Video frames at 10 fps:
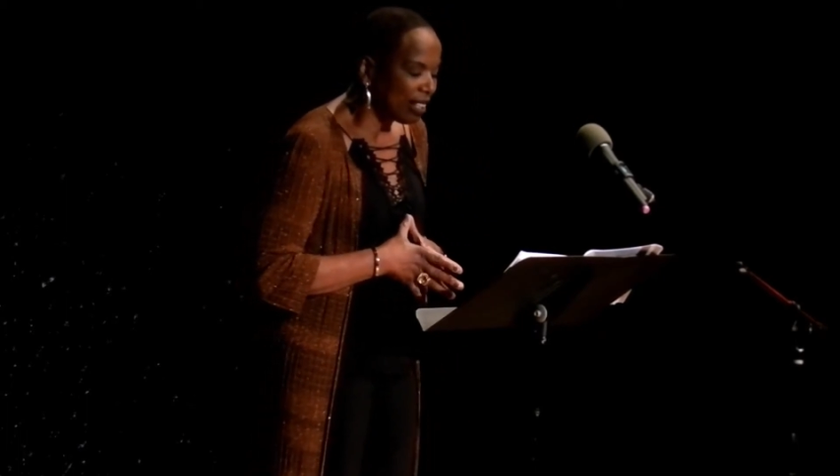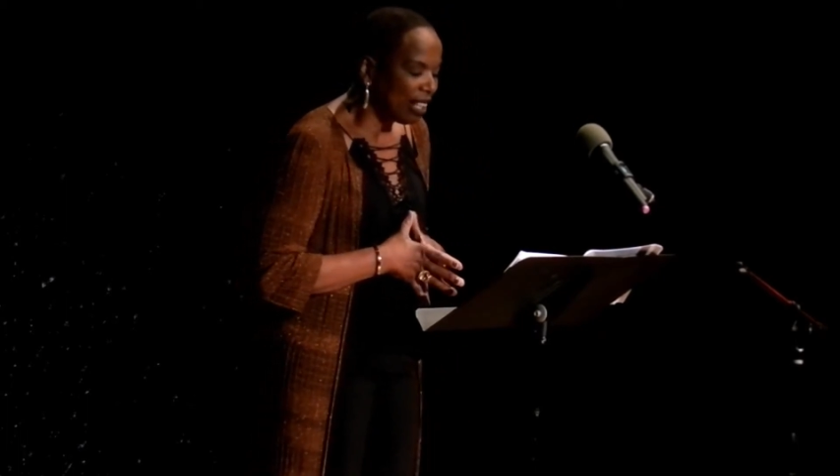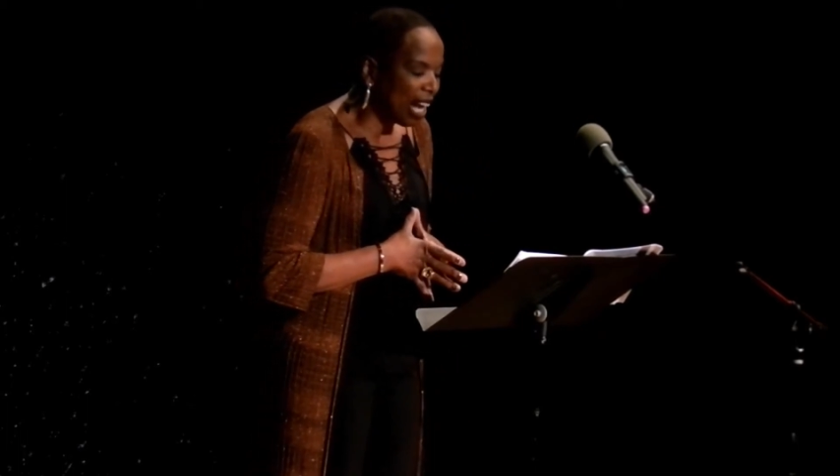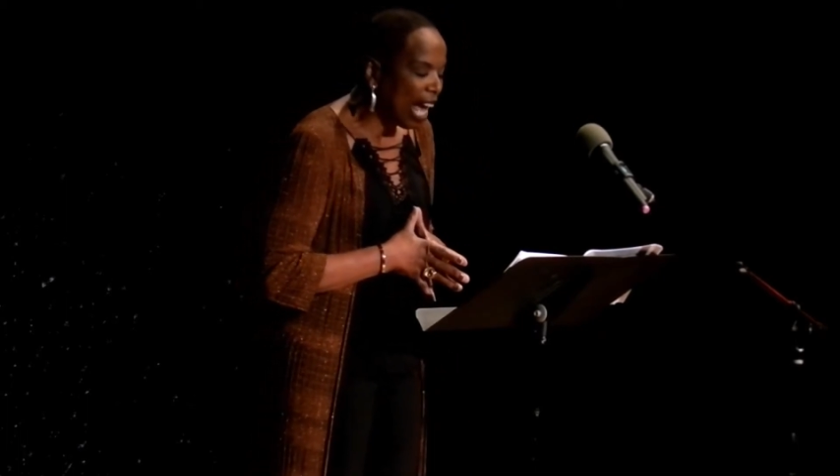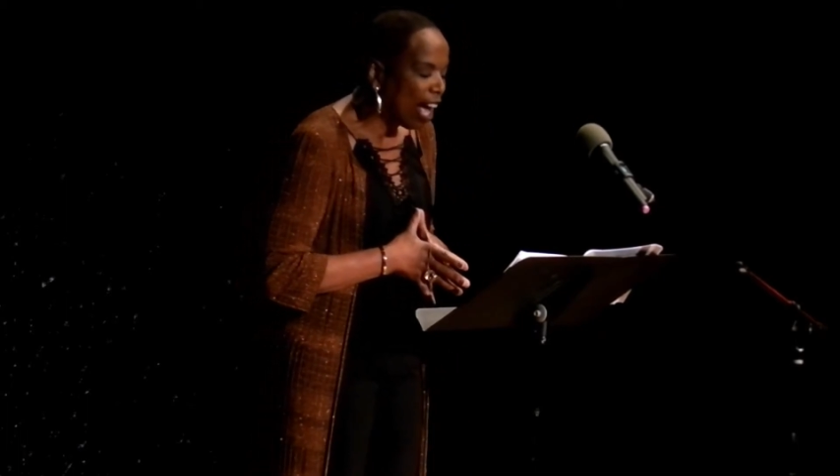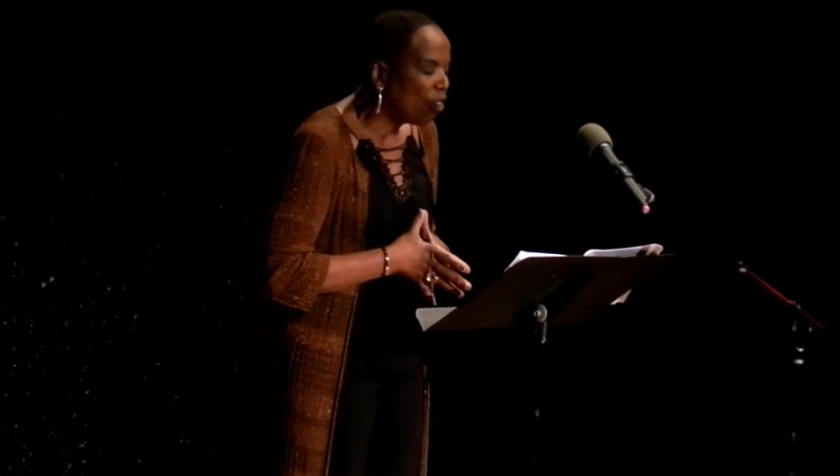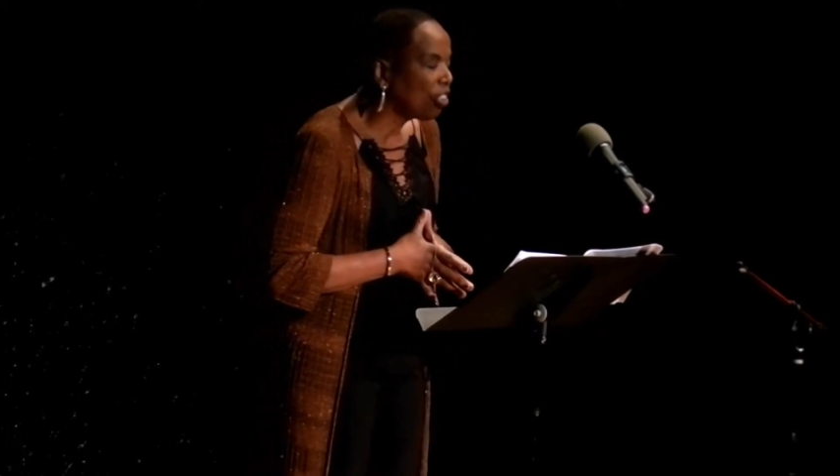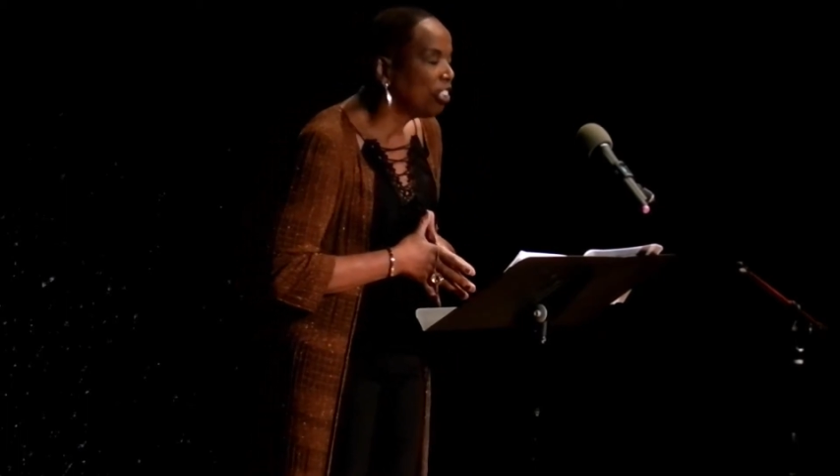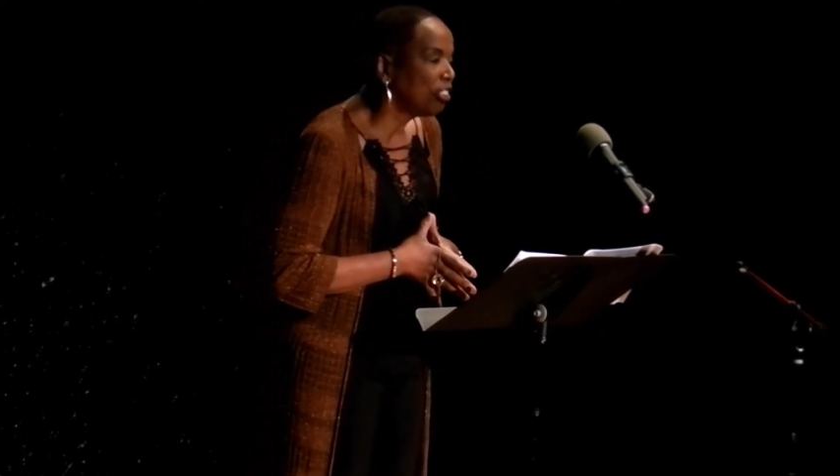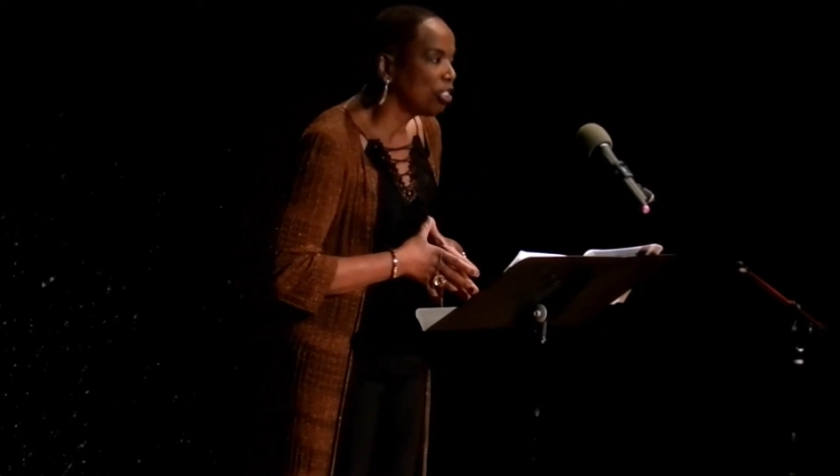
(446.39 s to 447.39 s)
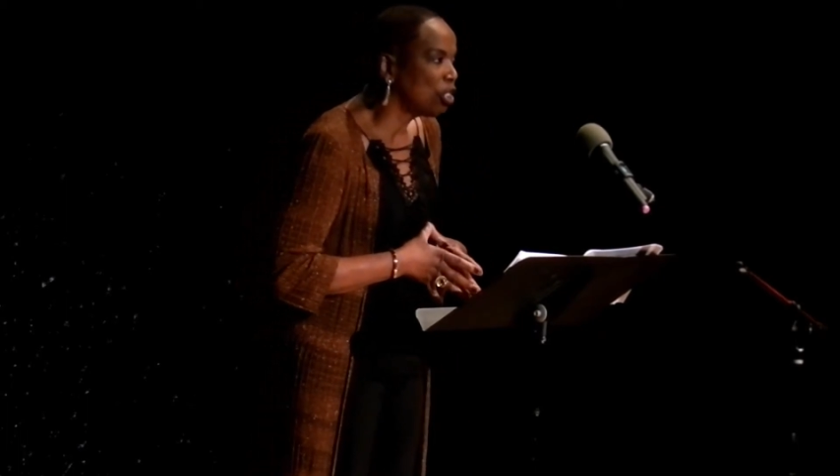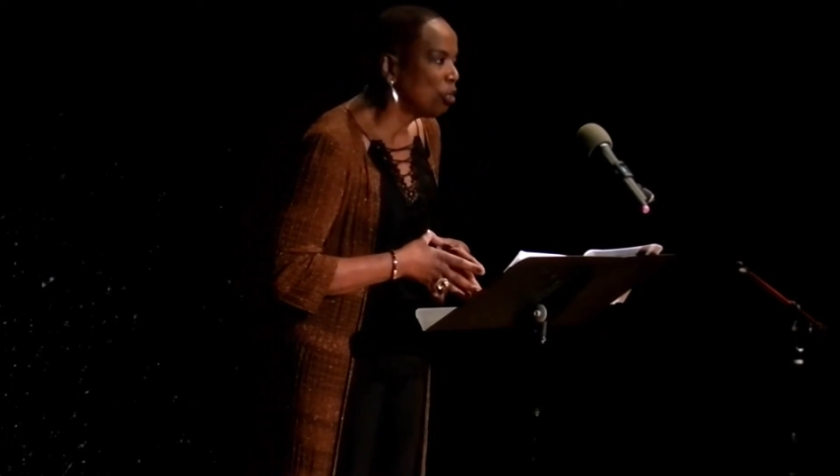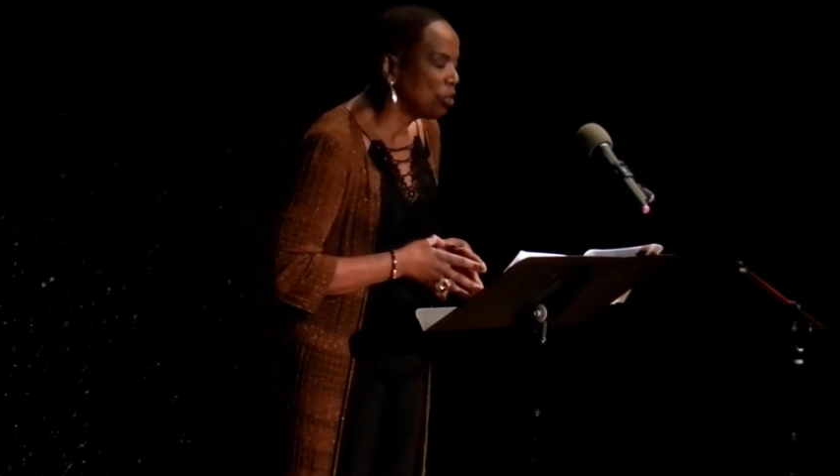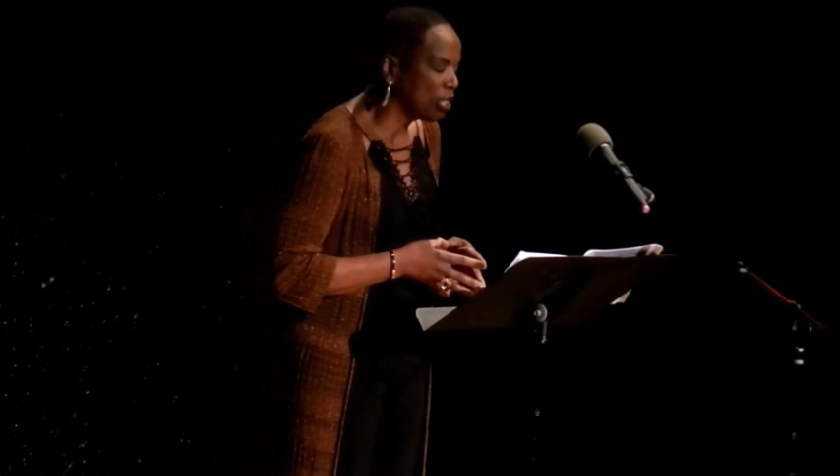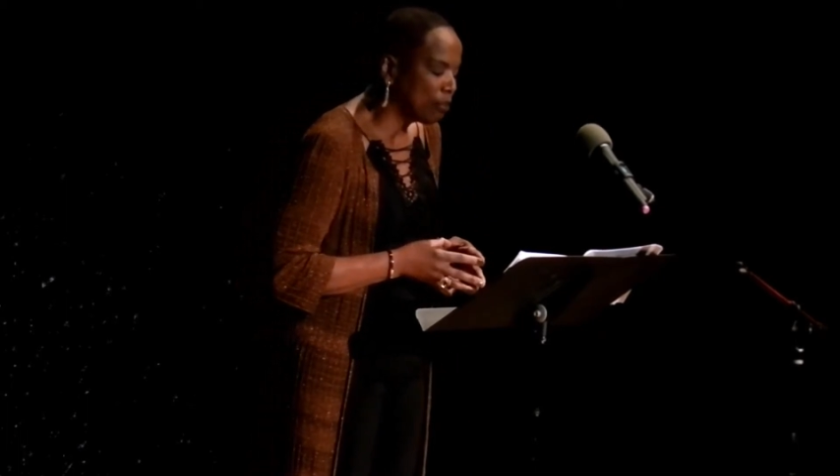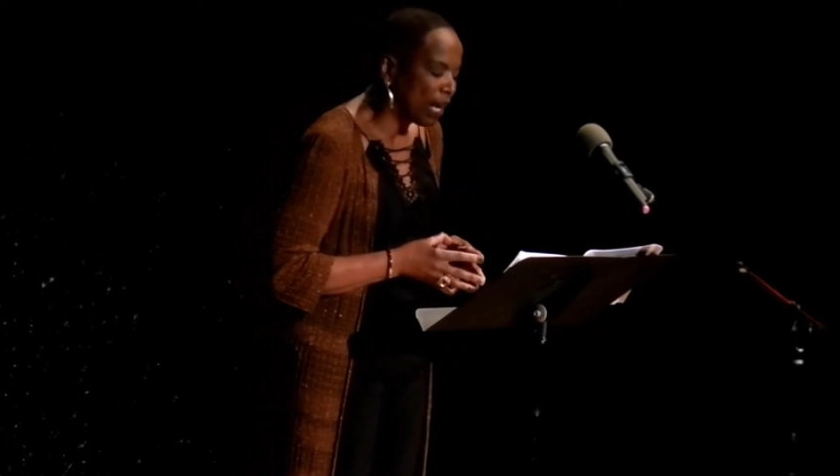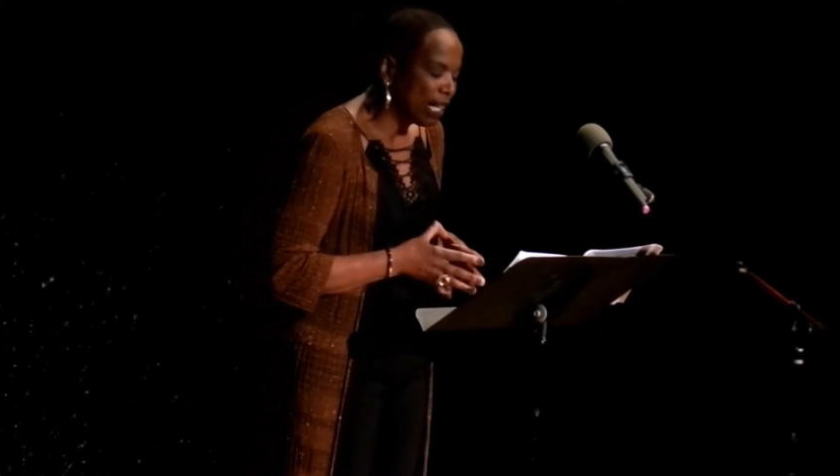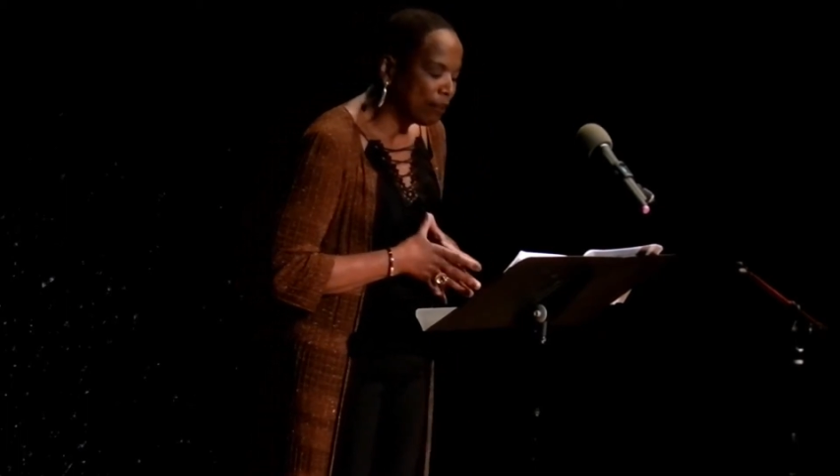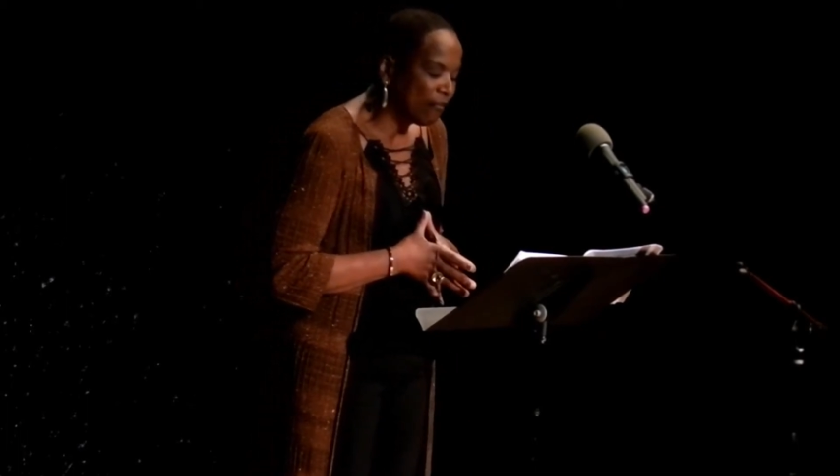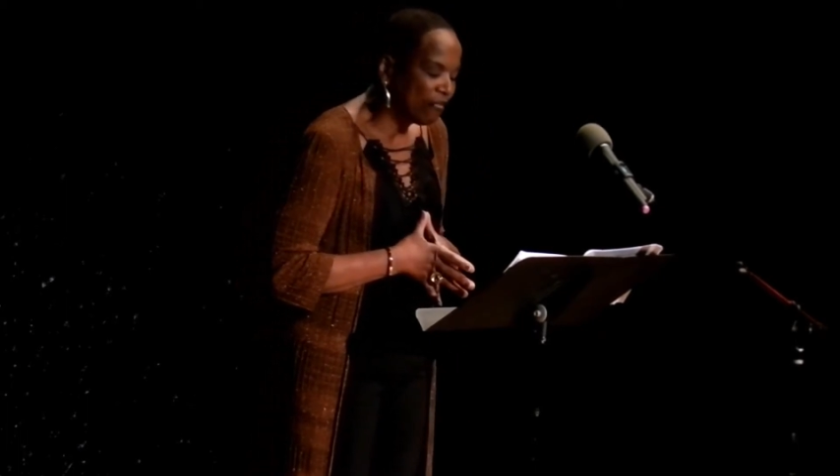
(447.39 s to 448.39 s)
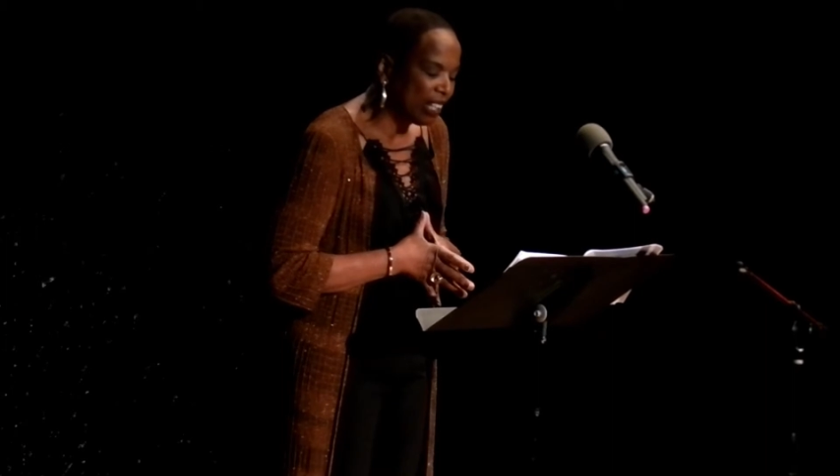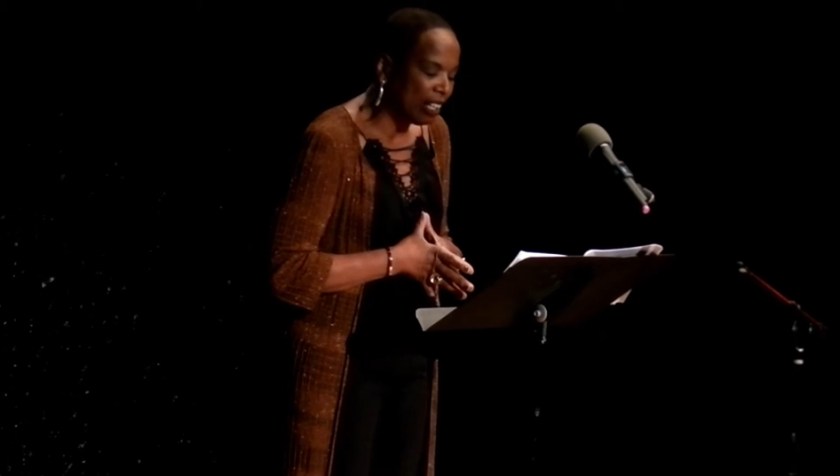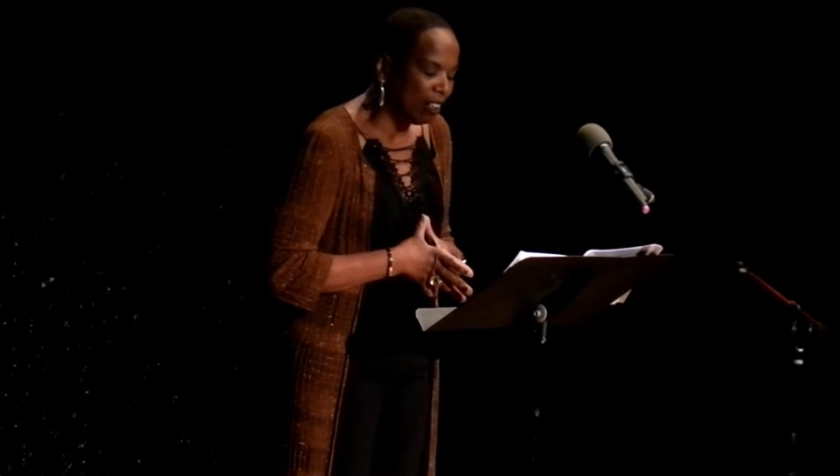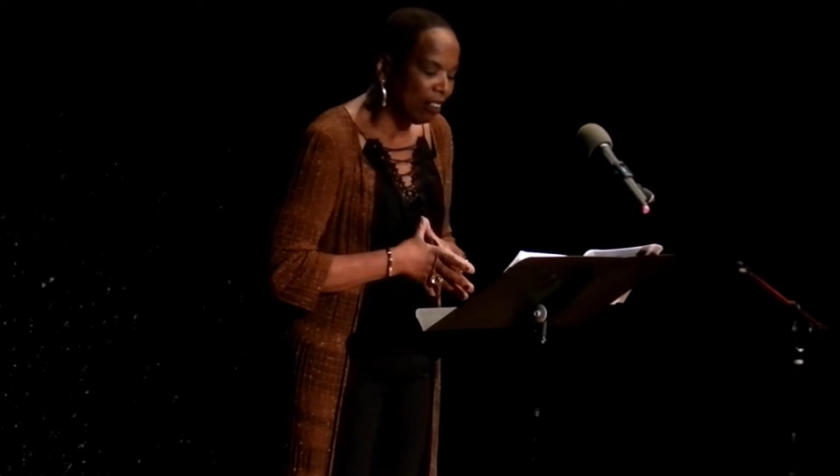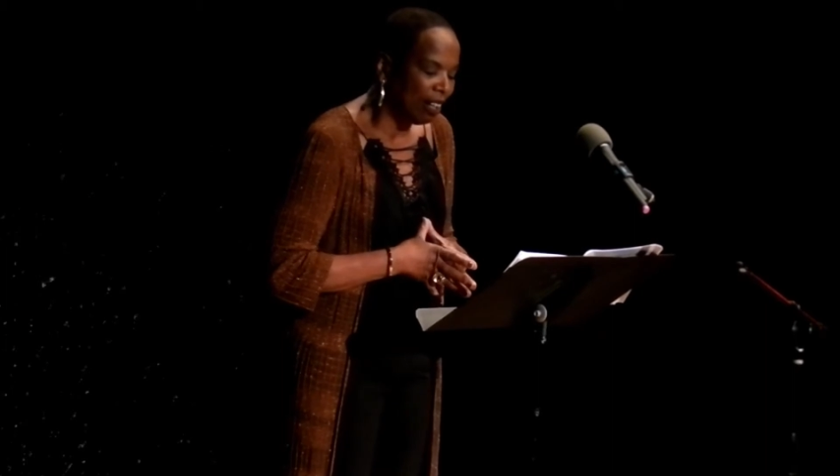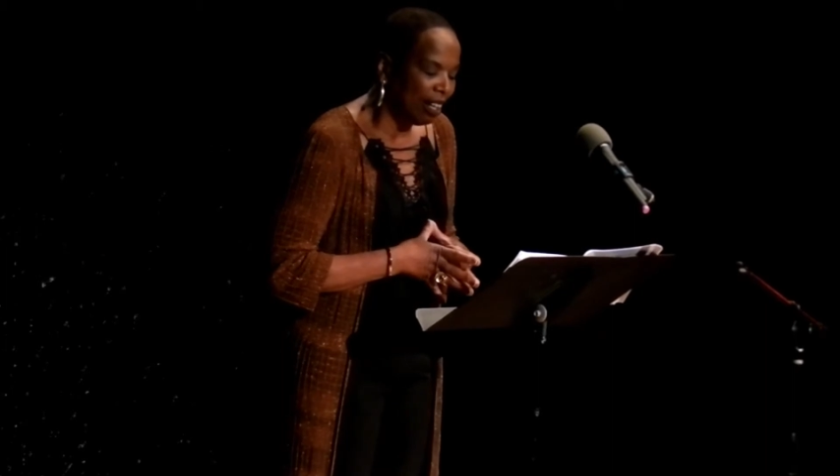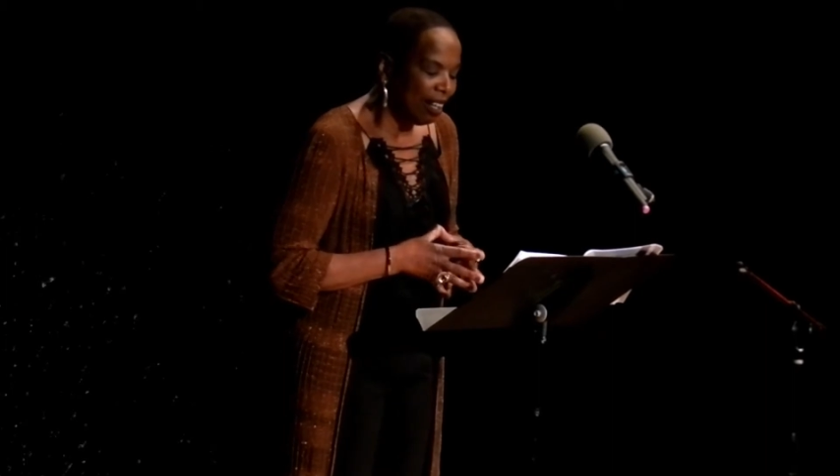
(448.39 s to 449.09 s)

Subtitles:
and how good the tutors made me feel,